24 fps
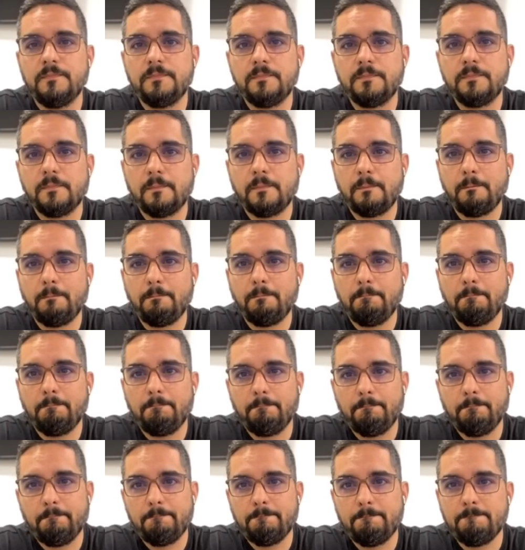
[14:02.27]

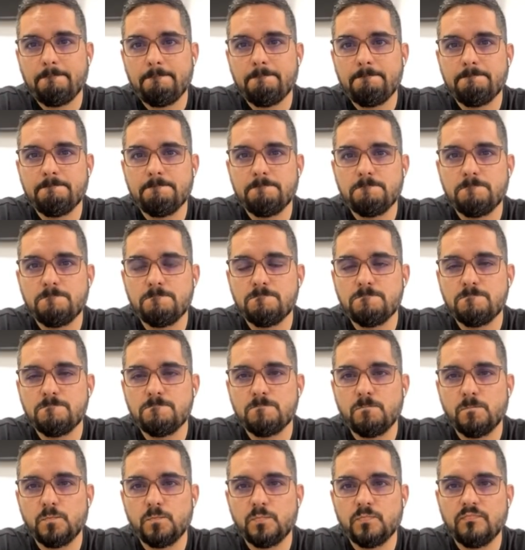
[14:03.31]

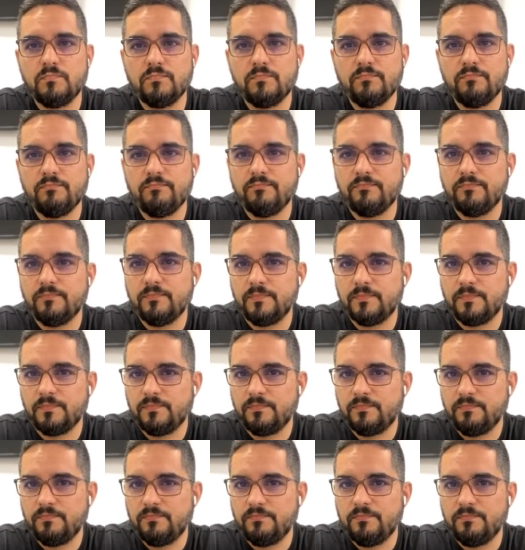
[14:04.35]

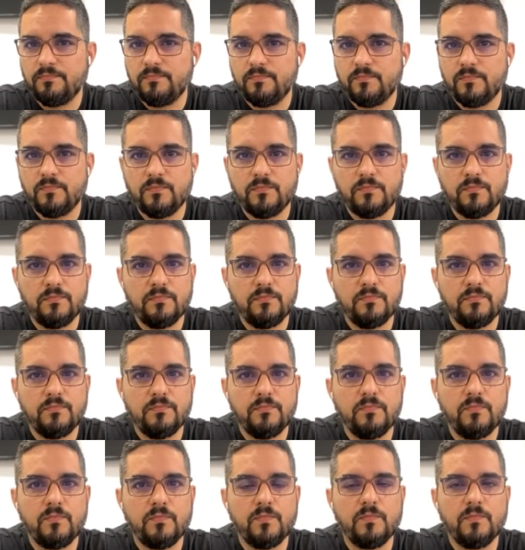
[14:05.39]

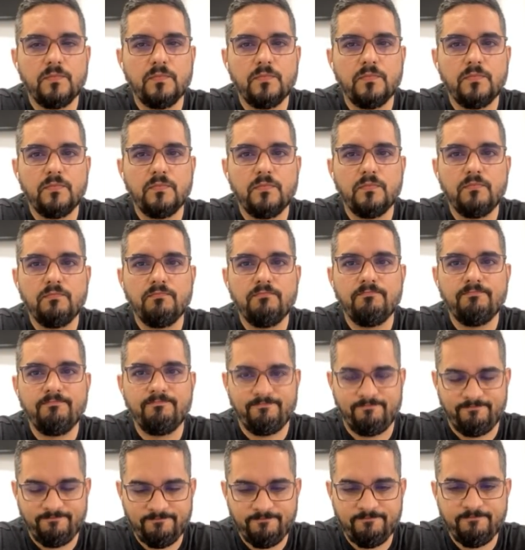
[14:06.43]

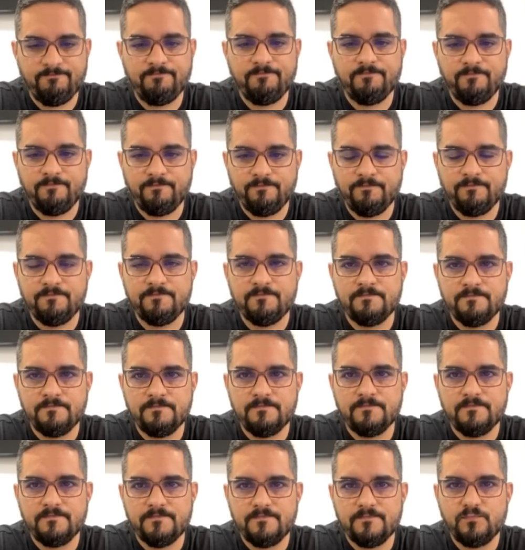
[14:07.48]

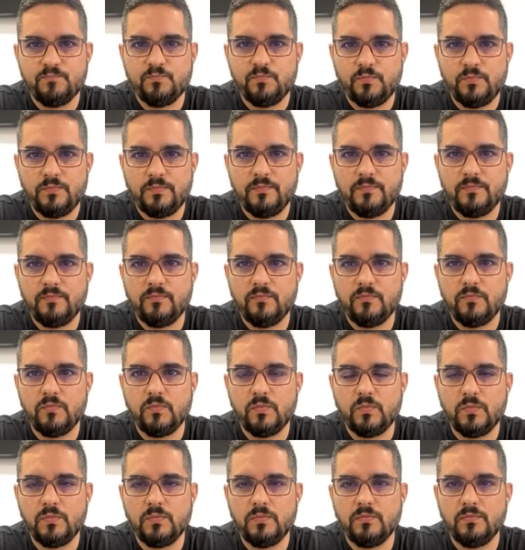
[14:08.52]

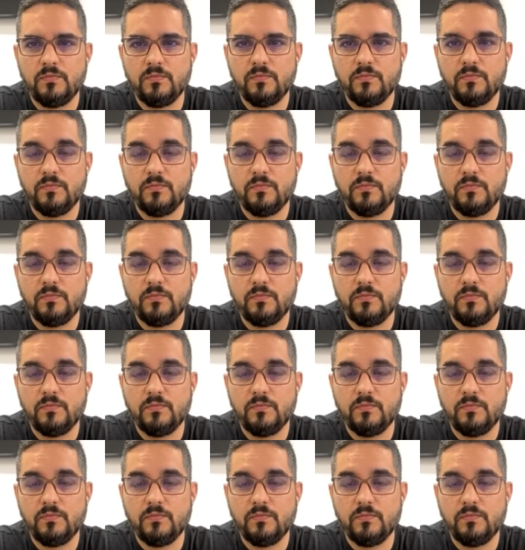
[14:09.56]
No words are spoken by the person on screen.